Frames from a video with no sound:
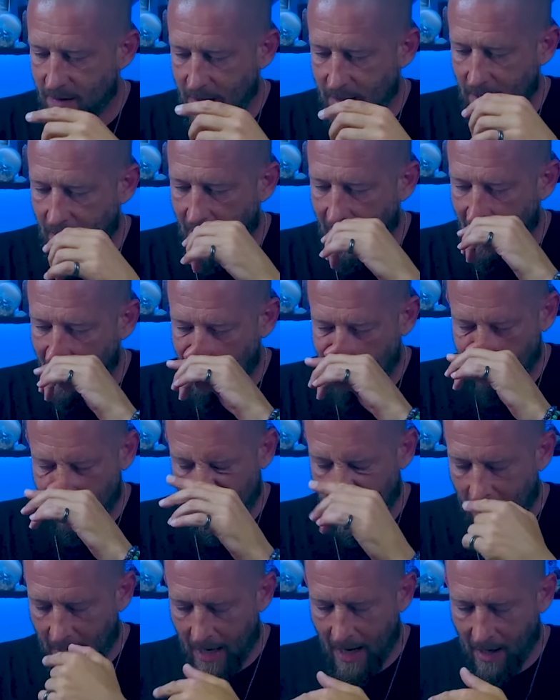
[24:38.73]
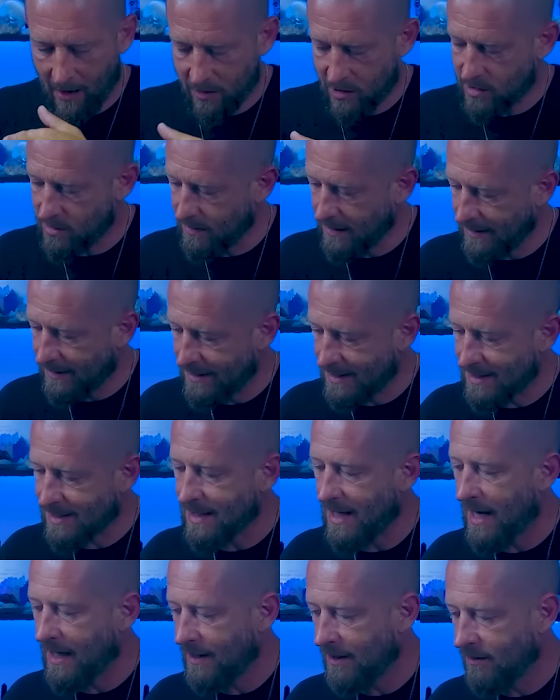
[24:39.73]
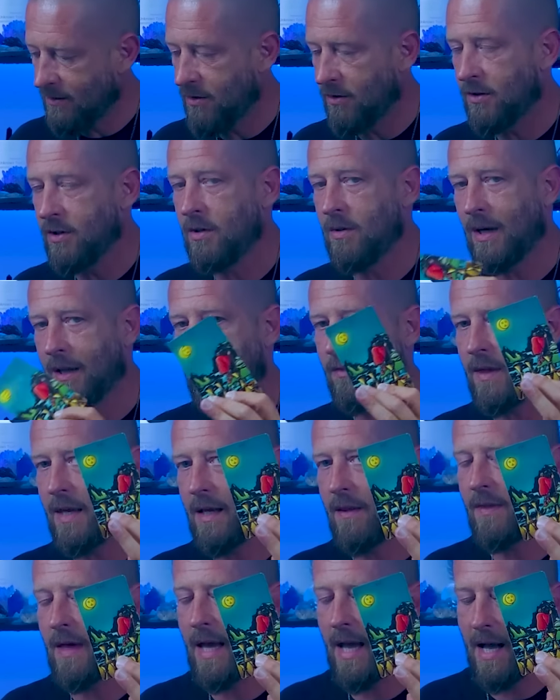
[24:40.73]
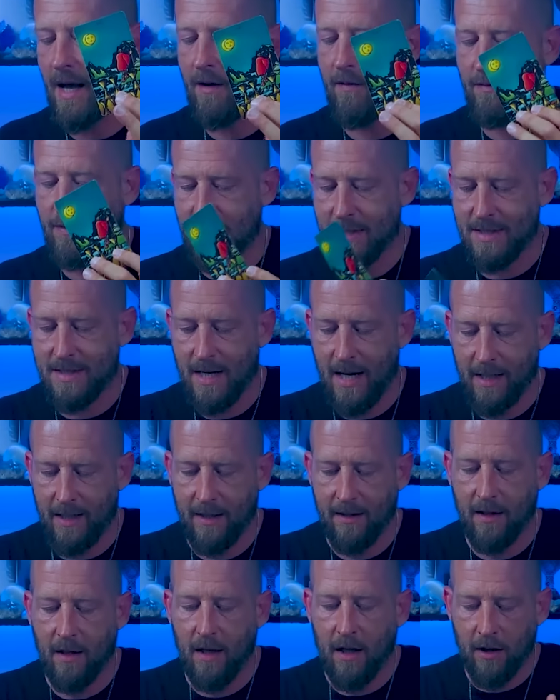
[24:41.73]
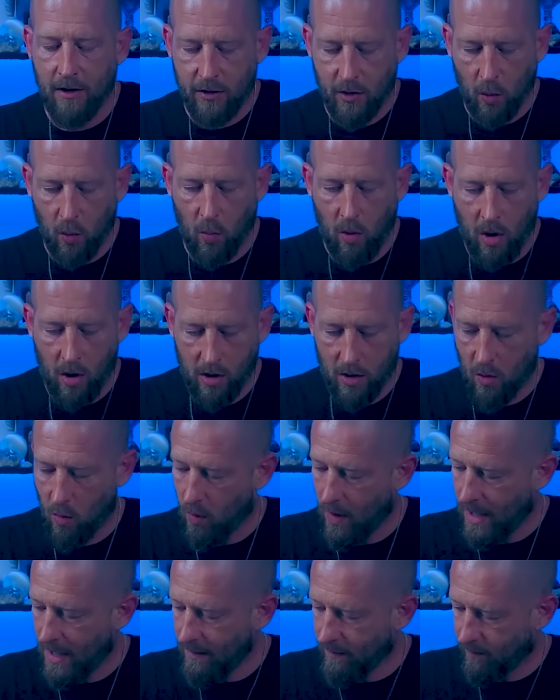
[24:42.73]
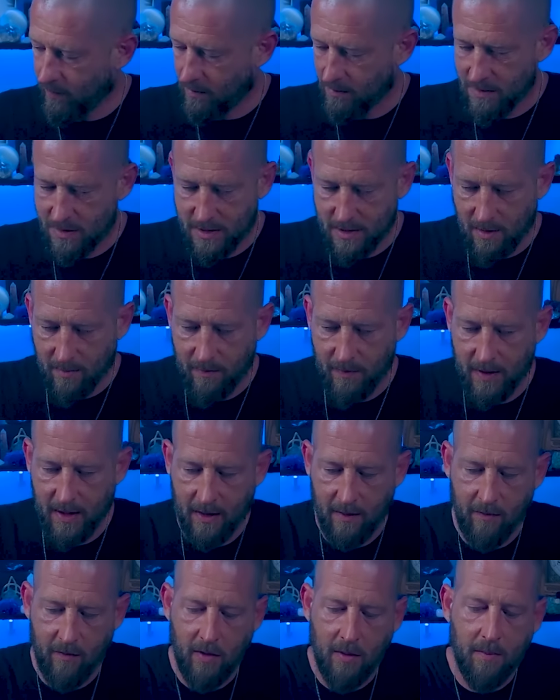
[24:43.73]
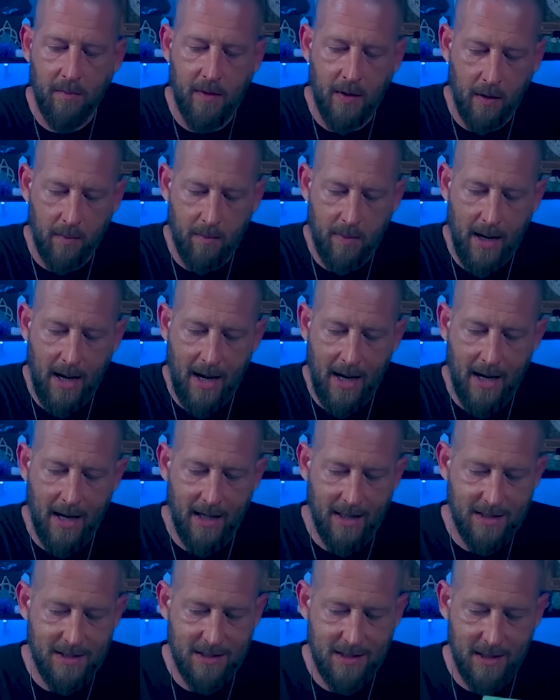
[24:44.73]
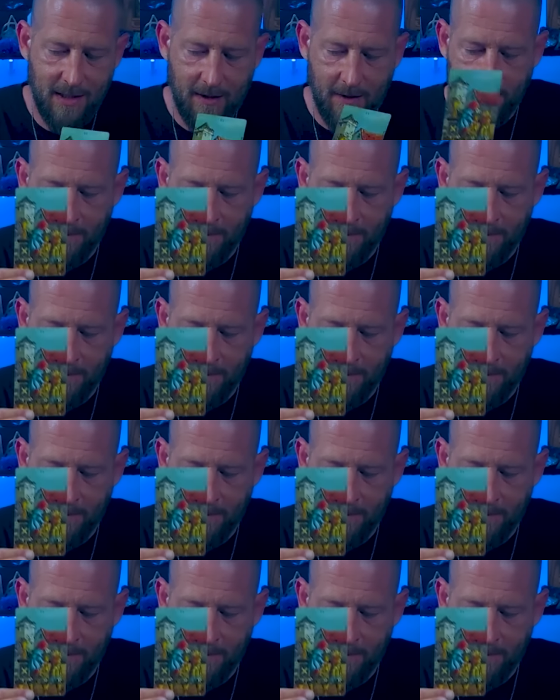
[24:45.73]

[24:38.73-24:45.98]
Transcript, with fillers: that I haven't actually decided to do. I think they have decided to walk away from something from their past.